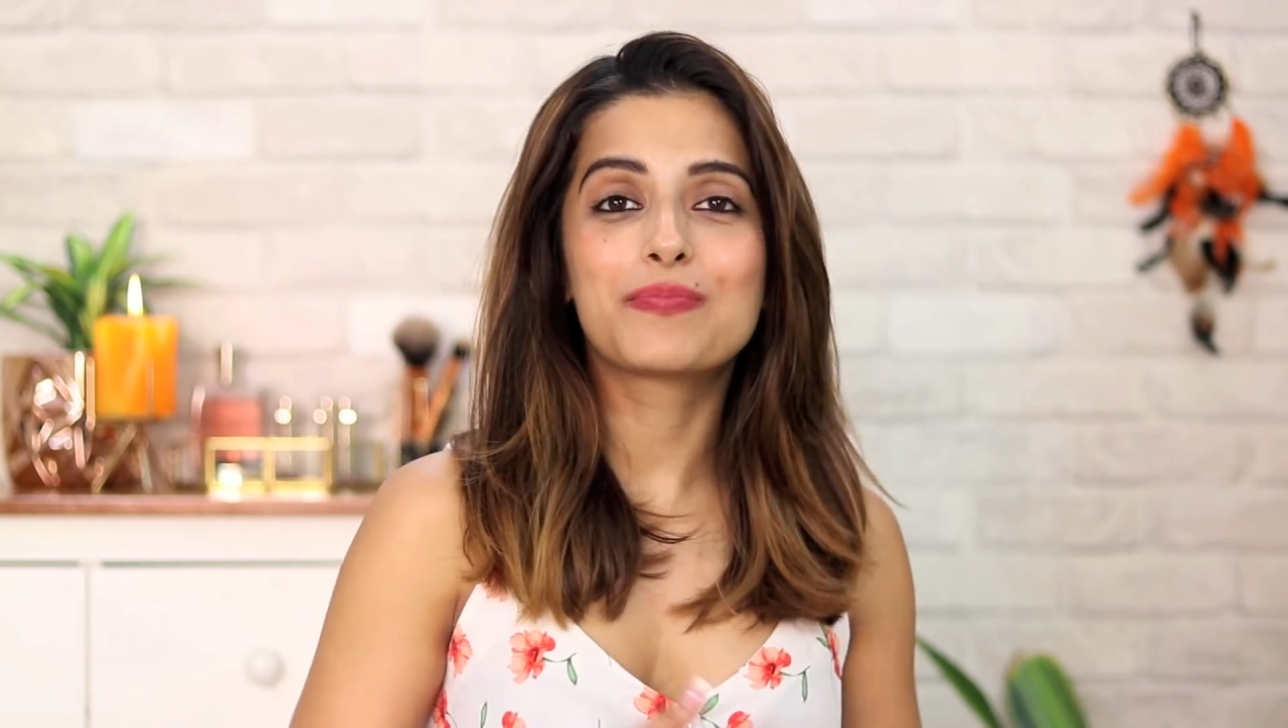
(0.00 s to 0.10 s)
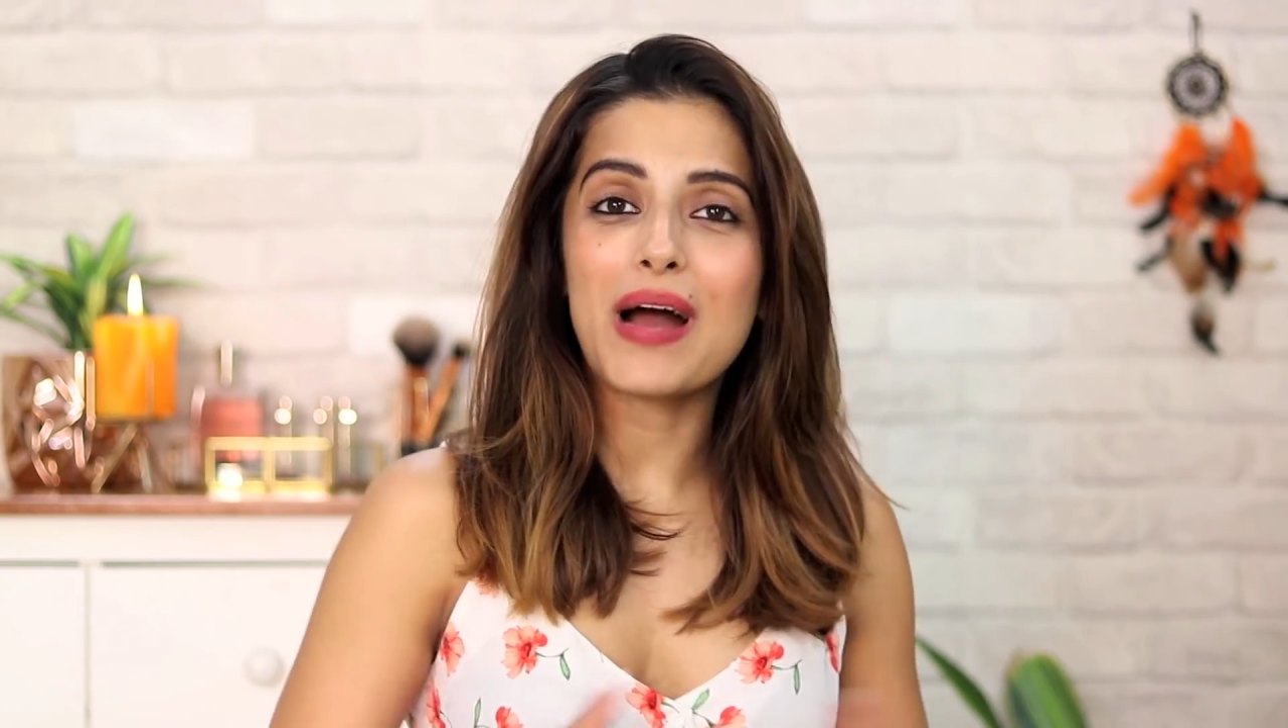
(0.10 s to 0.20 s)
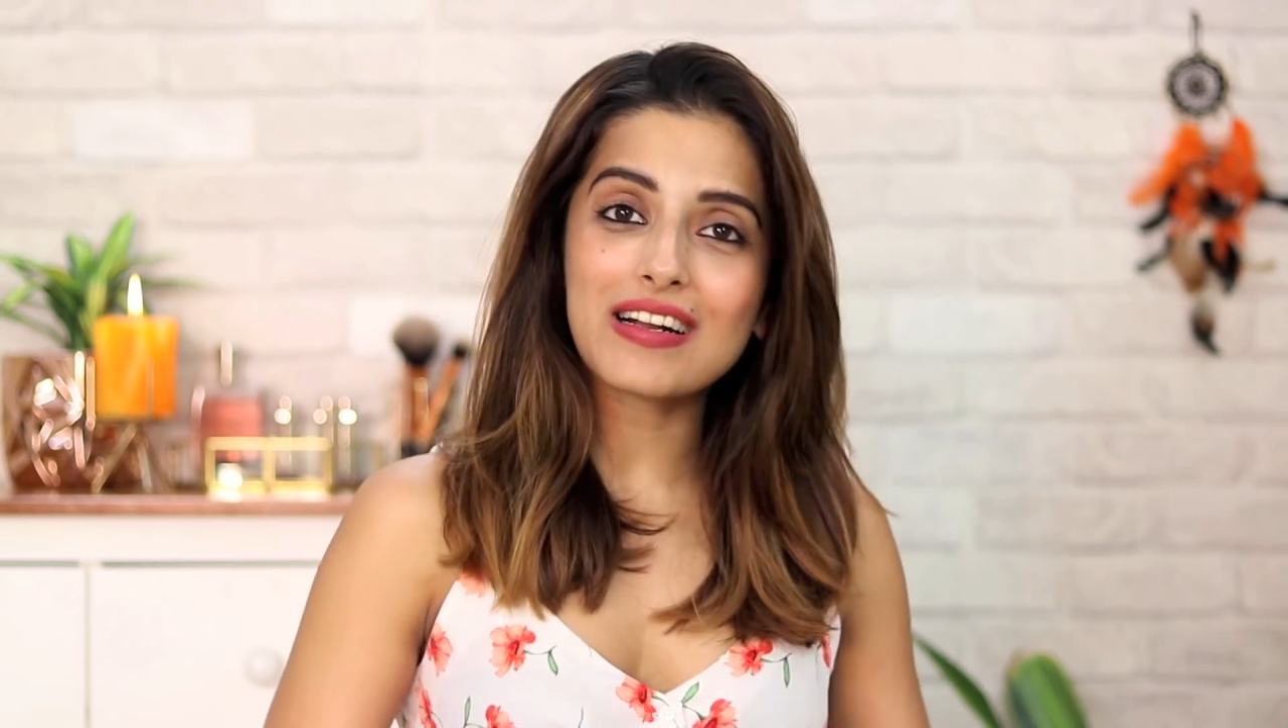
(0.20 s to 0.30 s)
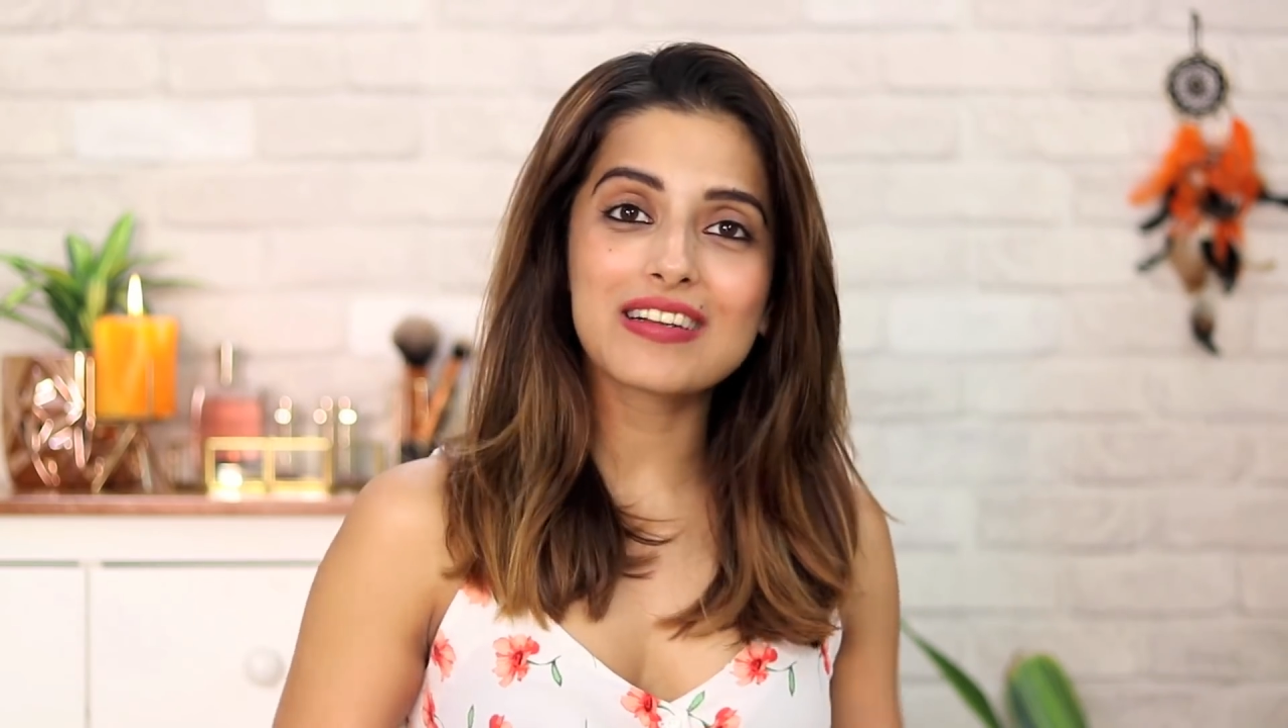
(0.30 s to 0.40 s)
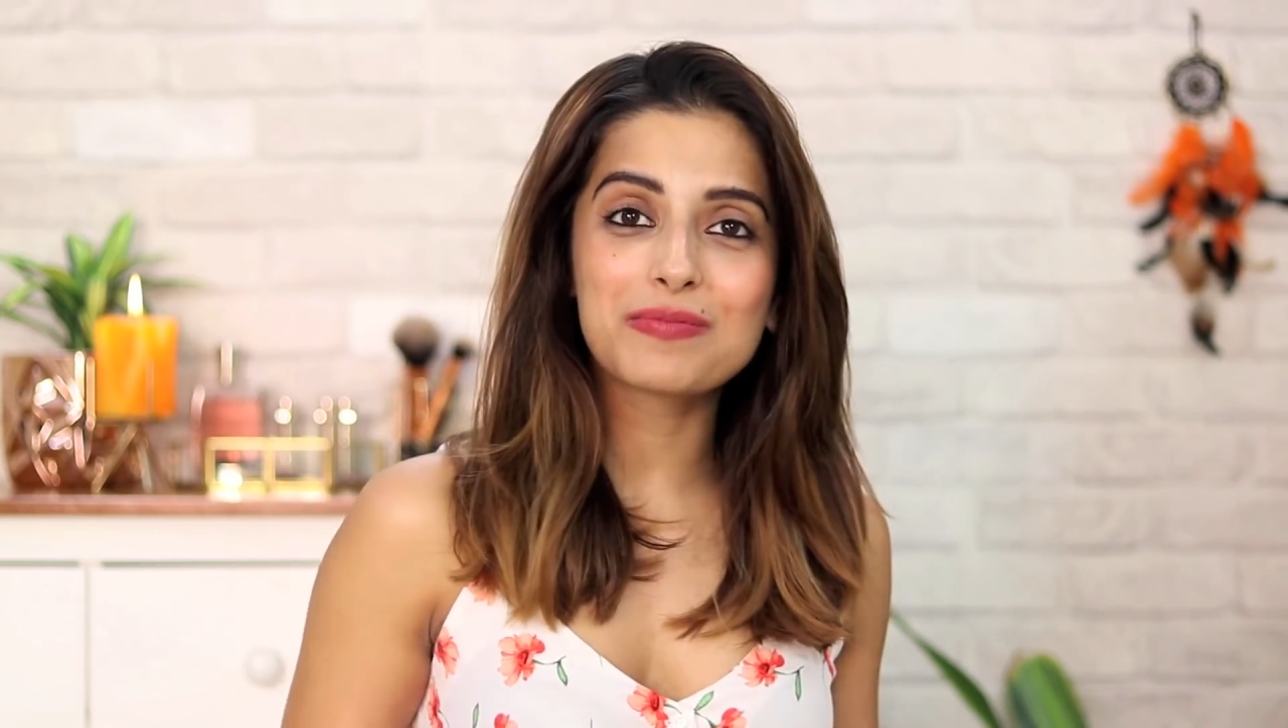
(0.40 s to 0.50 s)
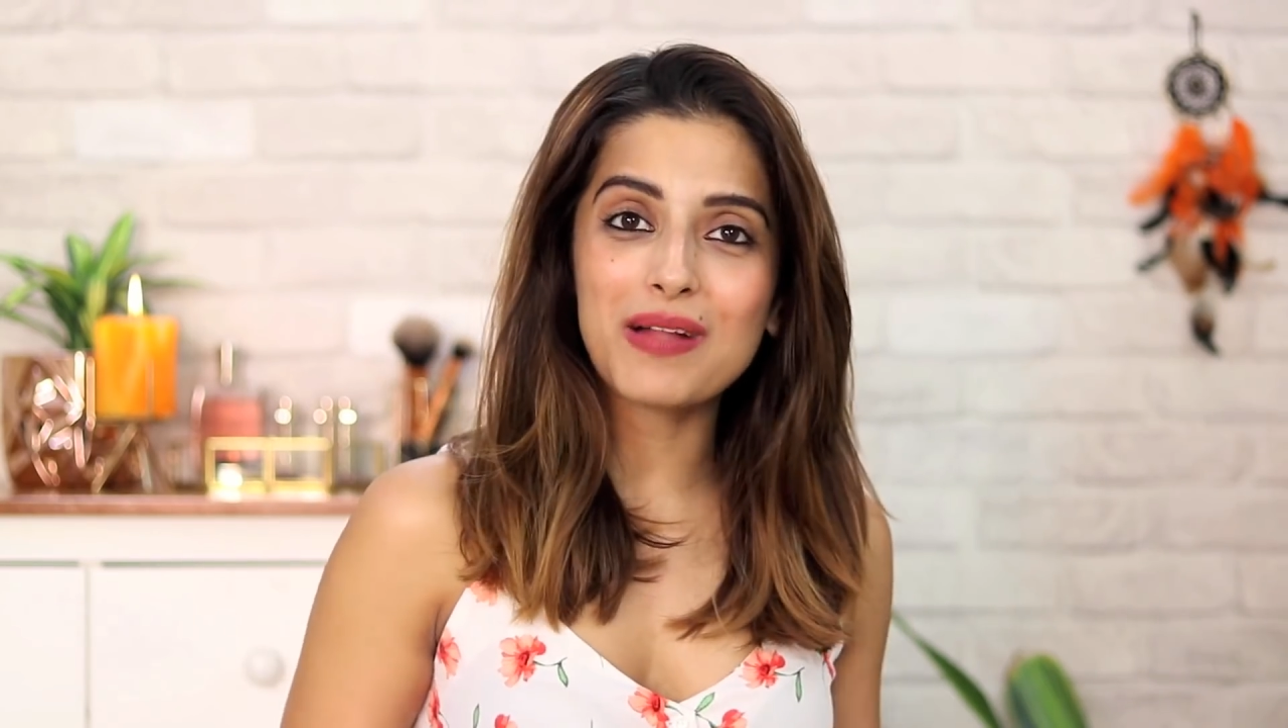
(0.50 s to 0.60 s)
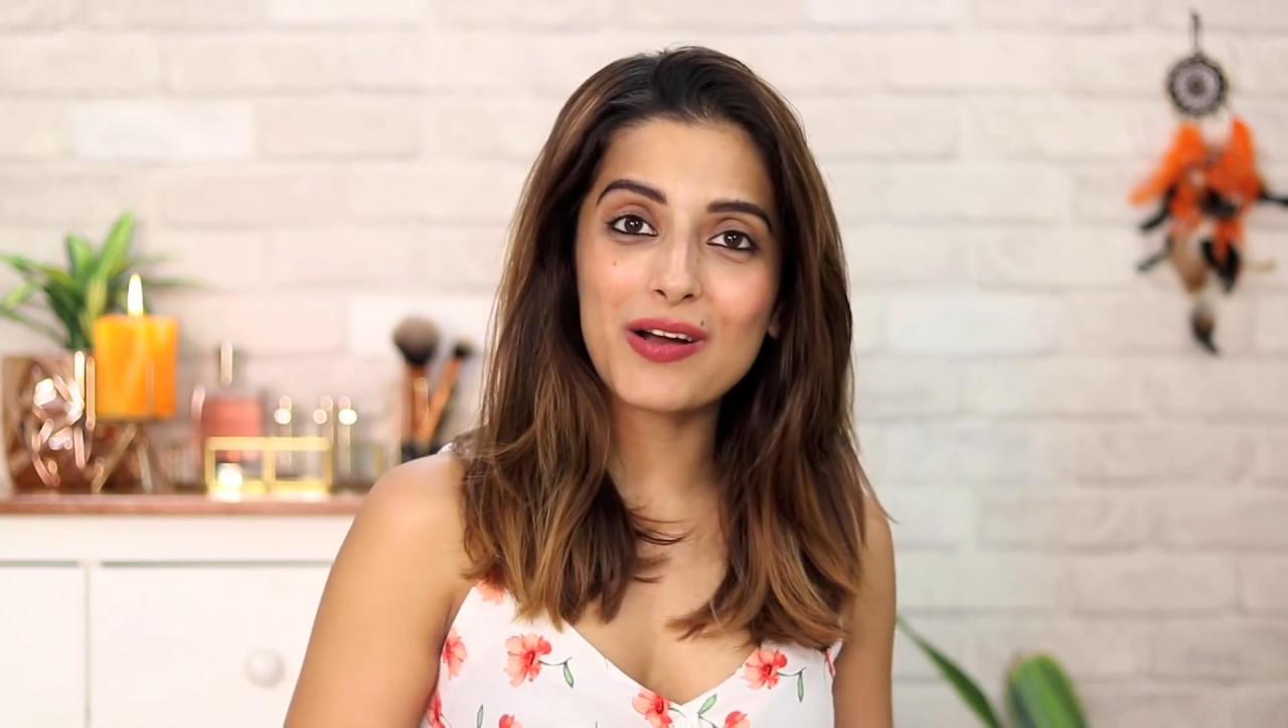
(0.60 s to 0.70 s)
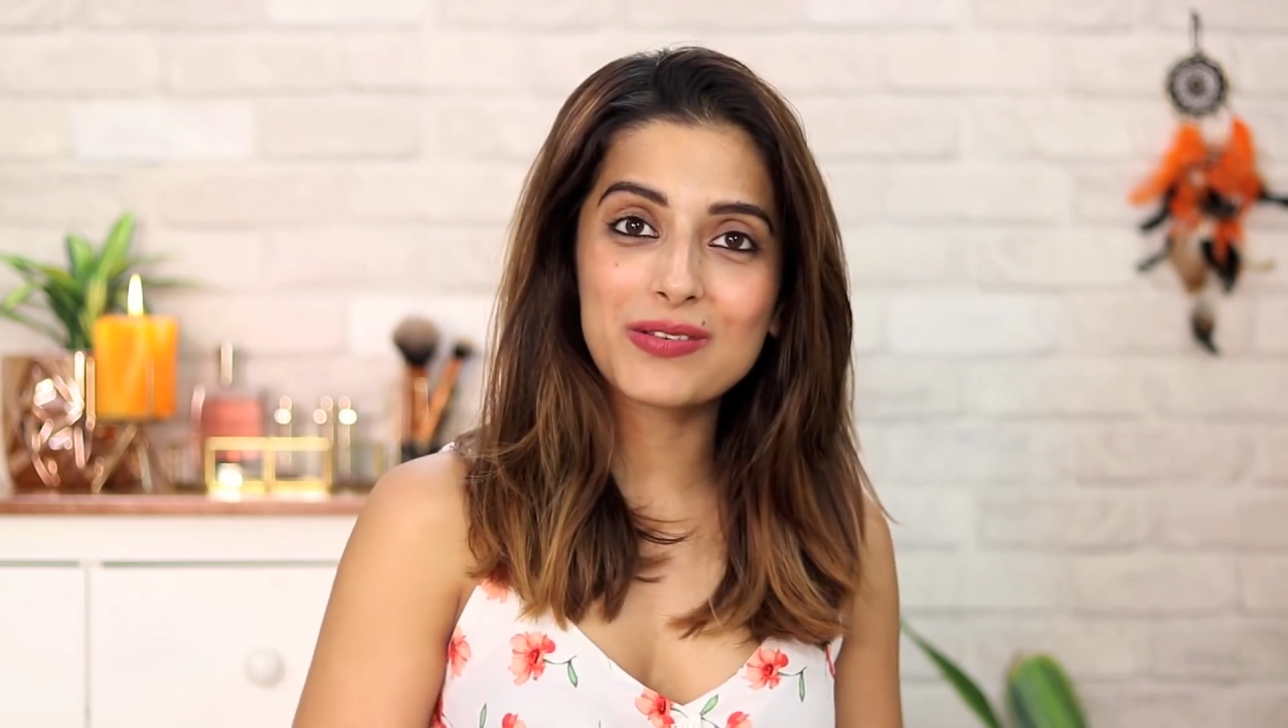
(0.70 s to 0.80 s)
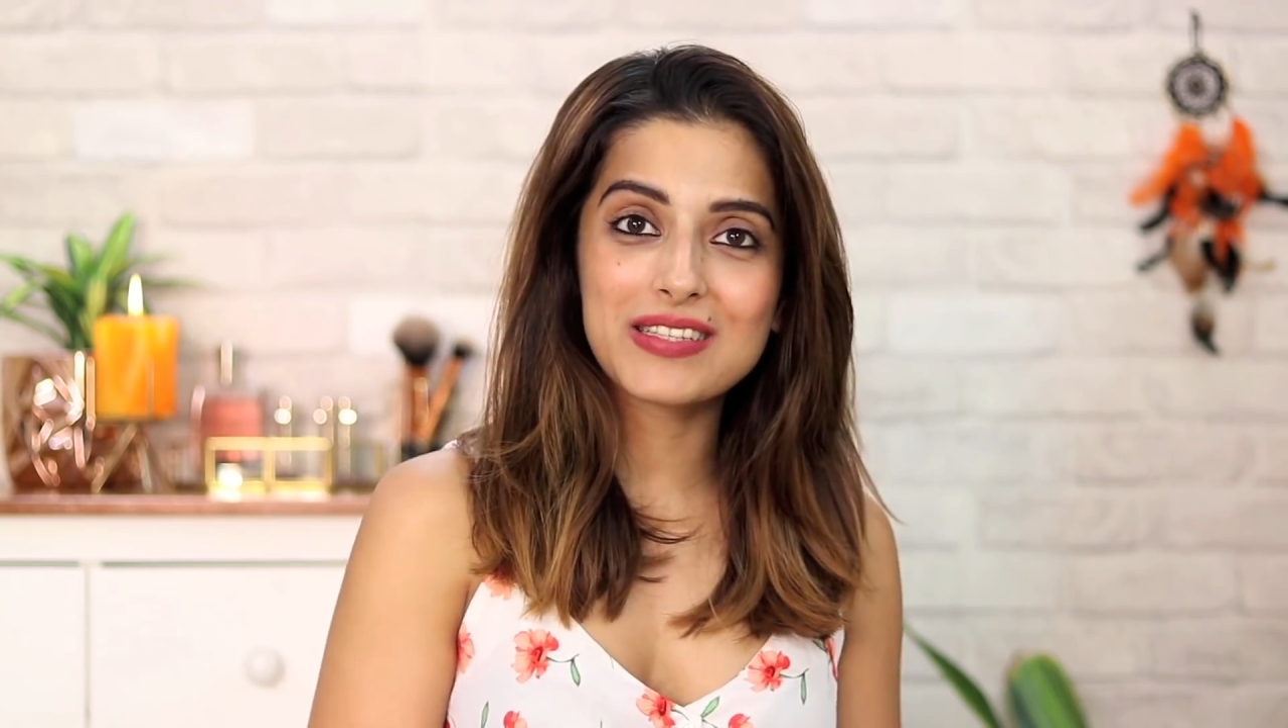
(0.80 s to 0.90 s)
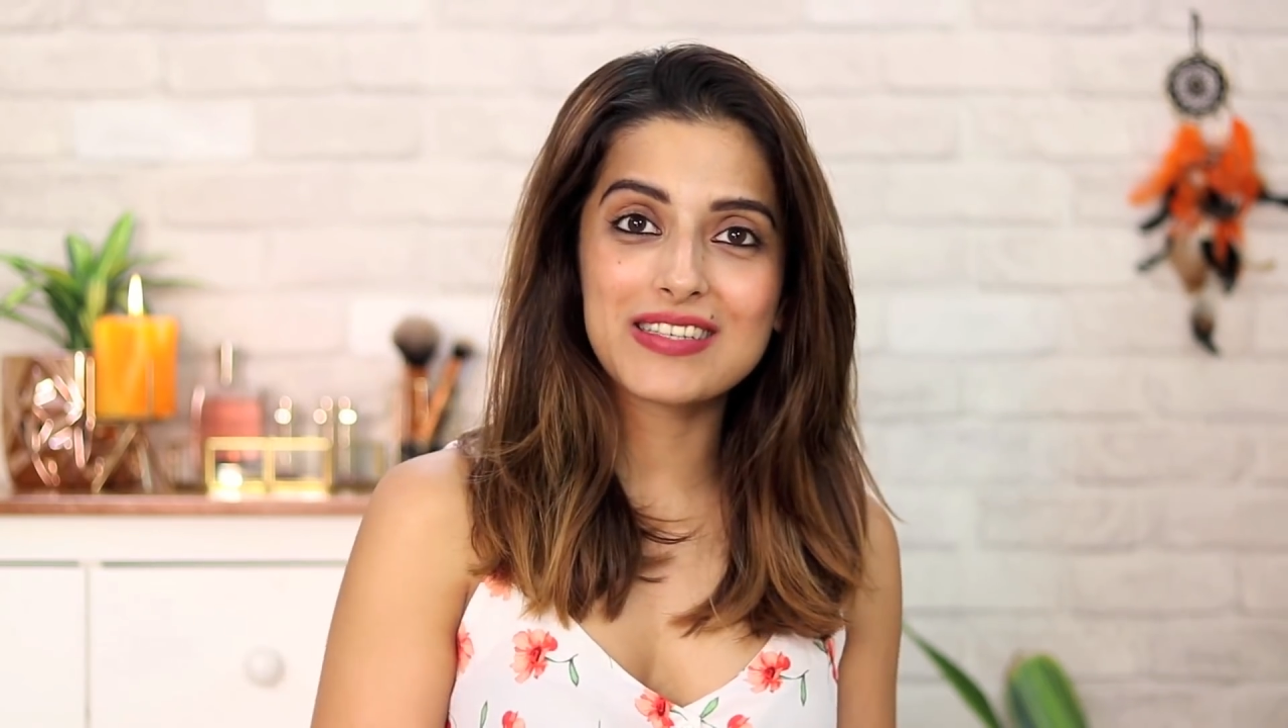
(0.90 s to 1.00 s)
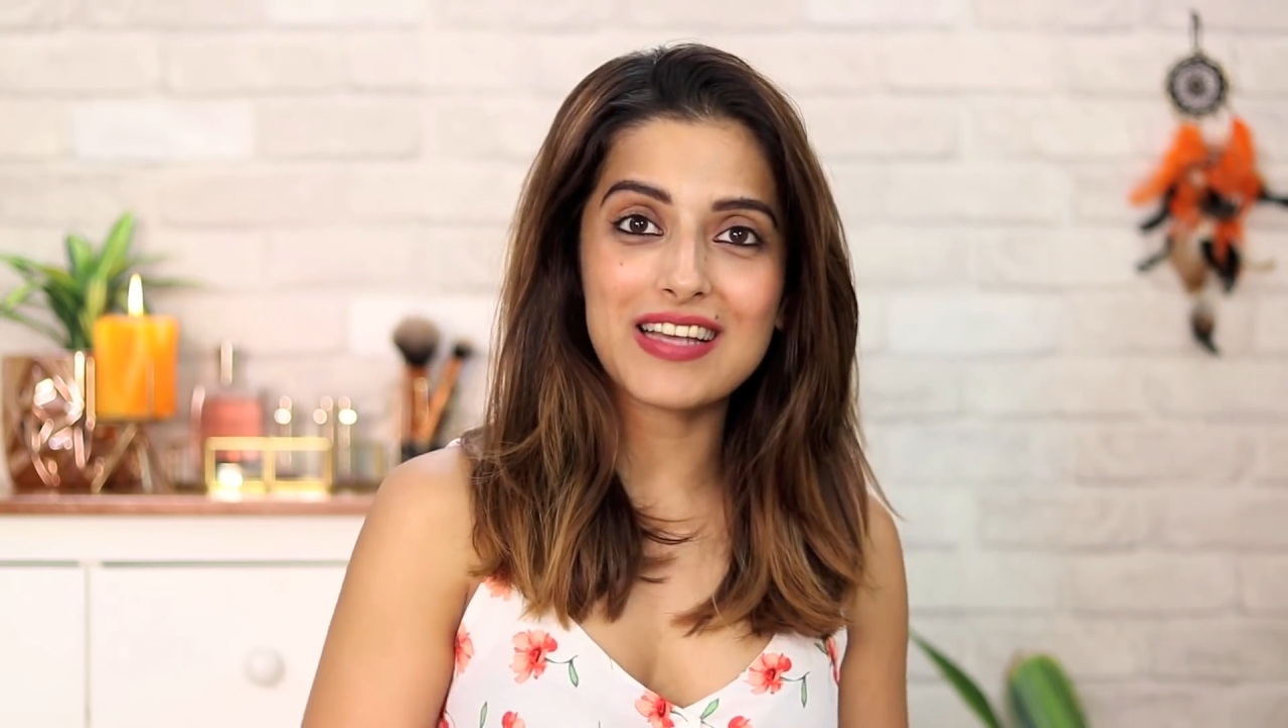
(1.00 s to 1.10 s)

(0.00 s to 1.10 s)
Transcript: backless blouses